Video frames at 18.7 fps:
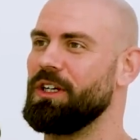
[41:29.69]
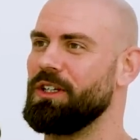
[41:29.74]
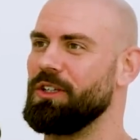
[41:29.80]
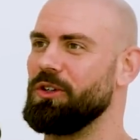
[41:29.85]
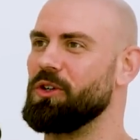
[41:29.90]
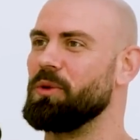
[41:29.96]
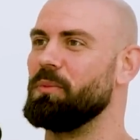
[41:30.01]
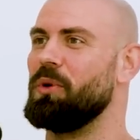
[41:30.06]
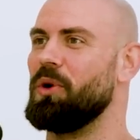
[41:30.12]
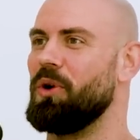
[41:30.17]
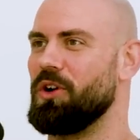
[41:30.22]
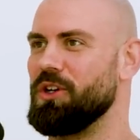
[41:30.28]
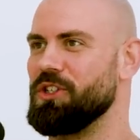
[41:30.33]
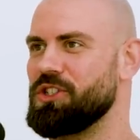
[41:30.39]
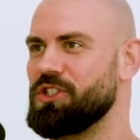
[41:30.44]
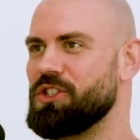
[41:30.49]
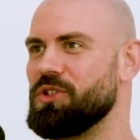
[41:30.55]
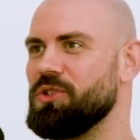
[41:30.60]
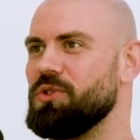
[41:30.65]
you can put on a
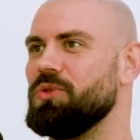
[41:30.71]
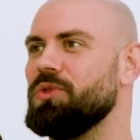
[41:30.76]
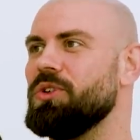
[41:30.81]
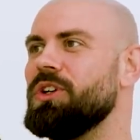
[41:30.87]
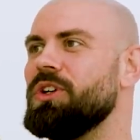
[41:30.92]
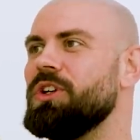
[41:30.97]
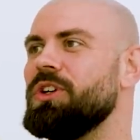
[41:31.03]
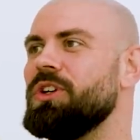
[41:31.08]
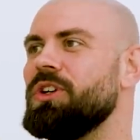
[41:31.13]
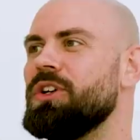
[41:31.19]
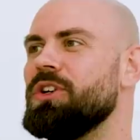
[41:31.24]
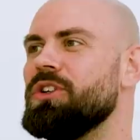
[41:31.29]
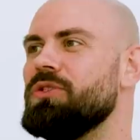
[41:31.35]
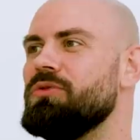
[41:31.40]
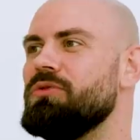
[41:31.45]
suit you